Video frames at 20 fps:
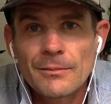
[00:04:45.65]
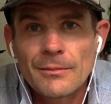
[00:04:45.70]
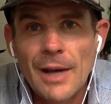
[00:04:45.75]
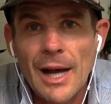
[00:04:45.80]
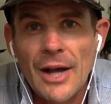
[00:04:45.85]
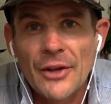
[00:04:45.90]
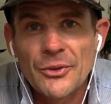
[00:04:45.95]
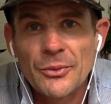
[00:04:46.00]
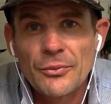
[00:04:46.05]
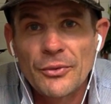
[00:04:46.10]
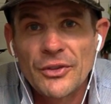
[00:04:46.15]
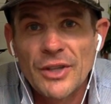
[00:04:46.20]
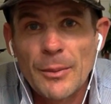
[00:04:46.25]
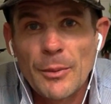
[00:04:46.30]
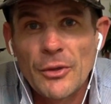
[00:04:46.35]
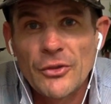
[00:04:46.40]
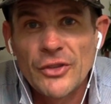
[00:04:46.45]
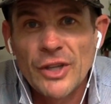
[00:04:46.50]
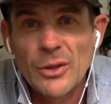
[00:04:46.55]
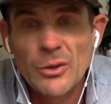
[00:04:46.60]
asking for
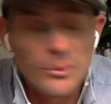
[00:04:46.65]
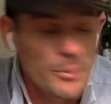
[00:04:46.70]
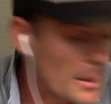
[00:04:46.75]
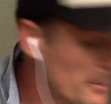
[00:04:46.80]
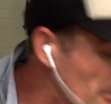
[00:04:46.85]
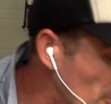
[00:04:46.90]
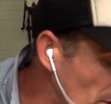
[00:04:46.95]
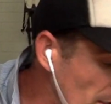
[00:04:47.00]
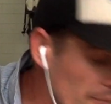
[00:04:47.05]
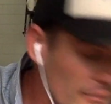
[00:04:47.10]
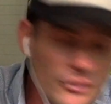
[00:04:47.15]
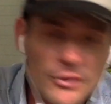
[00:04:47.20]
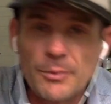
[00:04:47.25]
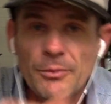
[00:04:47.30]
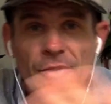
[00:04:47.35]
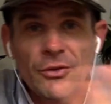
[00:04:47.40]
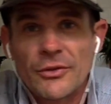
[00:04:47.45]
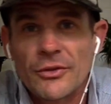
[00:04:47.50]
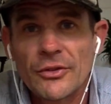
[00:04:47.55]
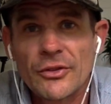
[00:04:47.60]
demo saddles. Maybe they've got even some
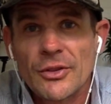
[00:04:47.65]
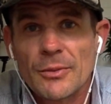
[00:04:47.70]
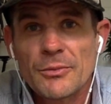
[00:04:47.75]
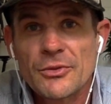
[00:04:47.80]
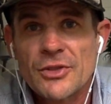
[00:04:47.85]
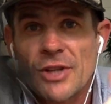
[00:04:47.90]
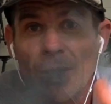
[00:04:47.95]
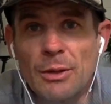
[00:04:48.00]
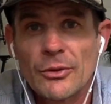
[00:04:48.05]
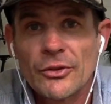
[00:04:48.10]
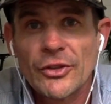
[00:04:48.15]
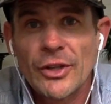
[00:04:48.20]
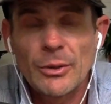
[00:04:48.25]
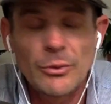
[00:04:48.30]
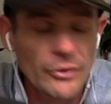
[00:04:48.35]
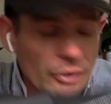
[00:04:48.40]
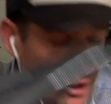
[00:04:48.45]
some saddles